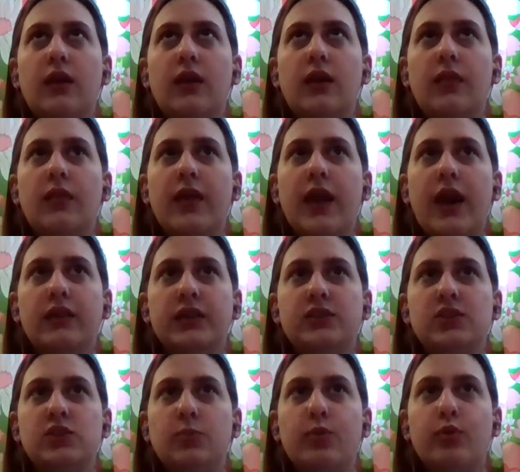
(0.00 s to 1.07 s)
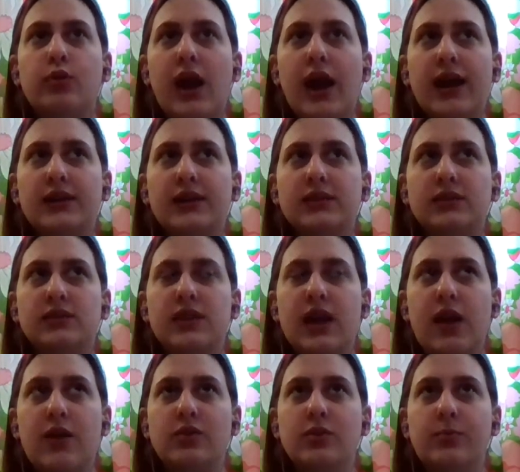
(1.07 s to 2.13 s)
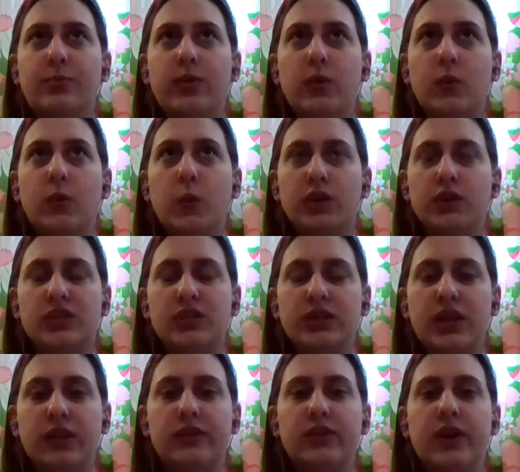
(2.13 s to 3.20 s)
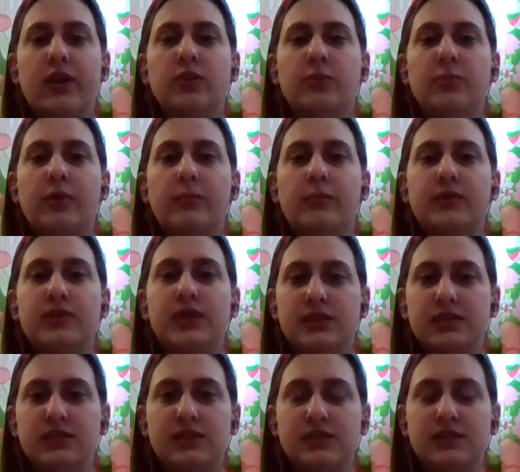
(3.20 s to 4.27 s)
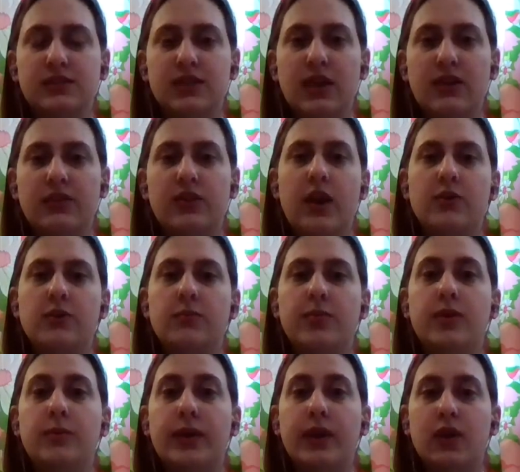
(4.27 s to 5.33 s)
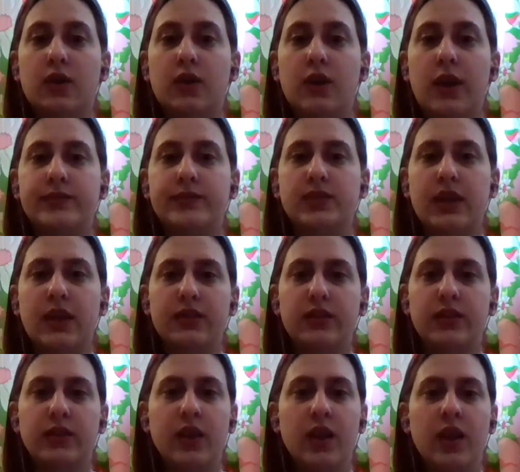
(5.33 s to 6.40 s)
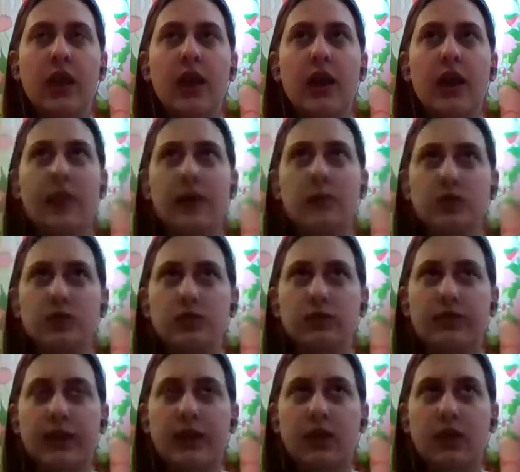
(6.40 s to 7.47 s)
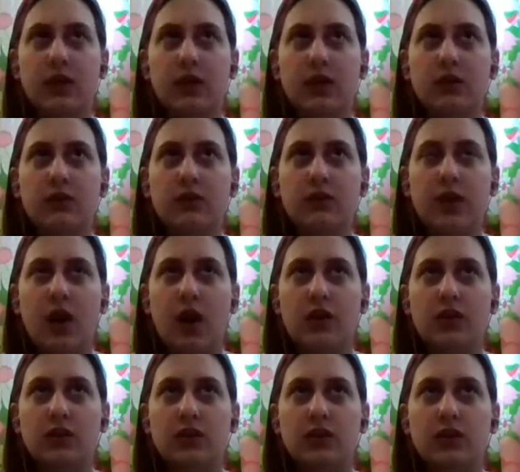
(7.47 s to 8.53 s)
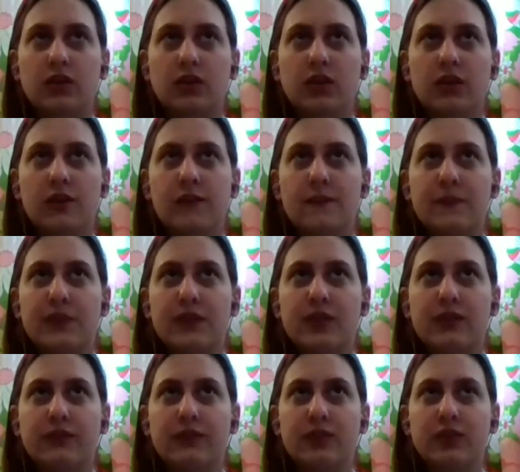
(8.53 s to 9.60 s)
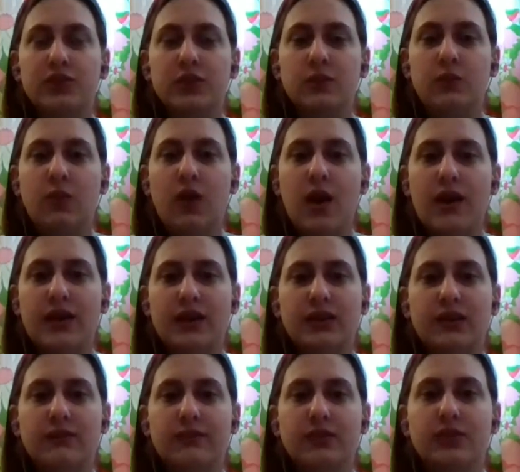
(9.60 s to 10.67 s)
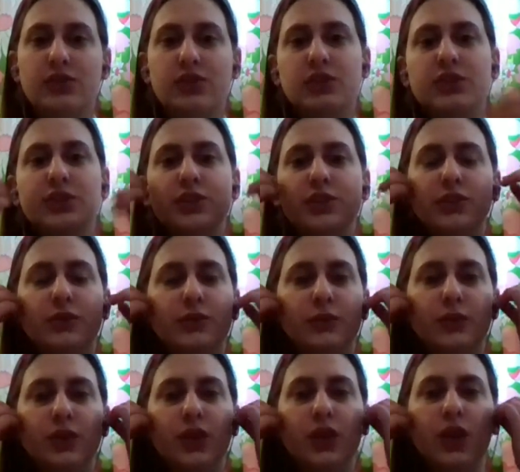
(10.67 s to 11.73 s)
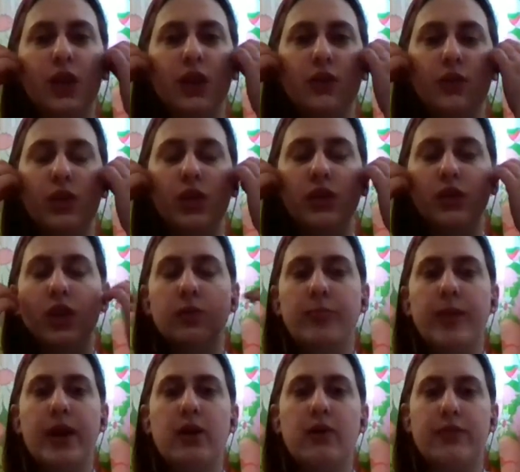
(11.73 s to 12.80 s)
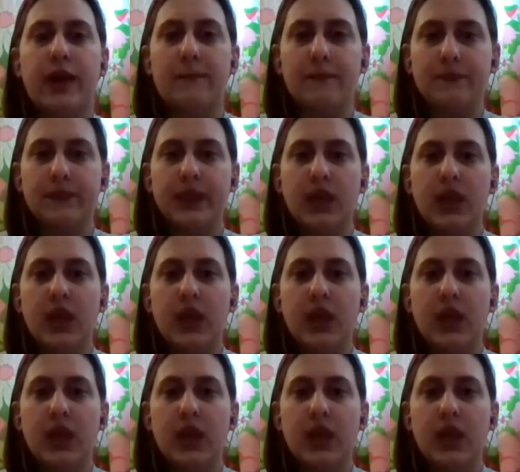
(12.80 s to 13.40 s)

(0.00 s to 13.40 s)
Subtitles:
And that lets you practice how you put words together, how you put sentences together, how you put paragraphs together. And then once you've gotten your version 1 and your version 2, you can compare them